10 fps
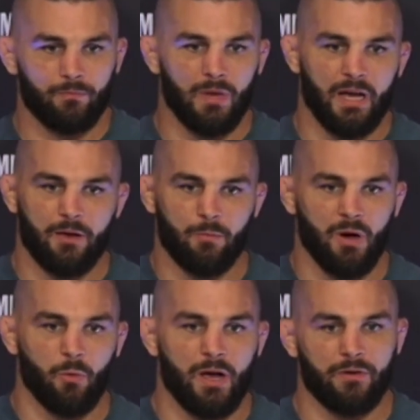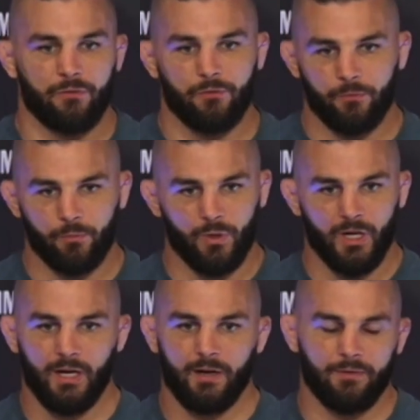My wife
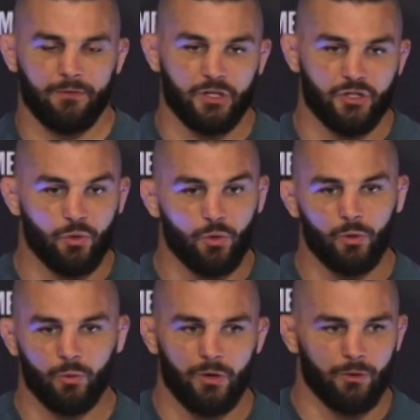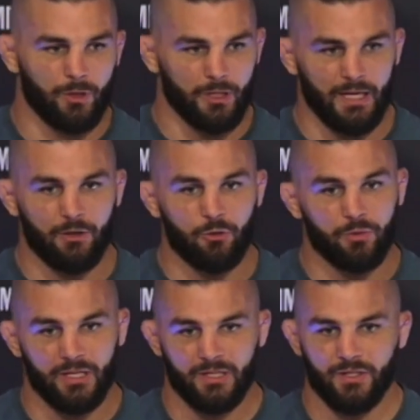had finished school, and we were looking at new
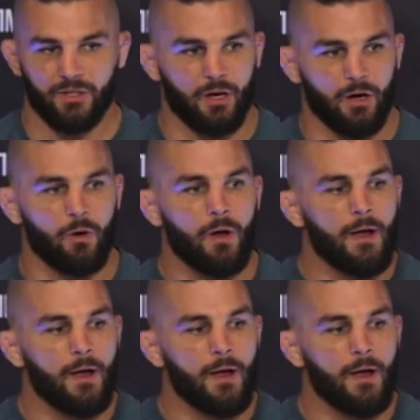places to go.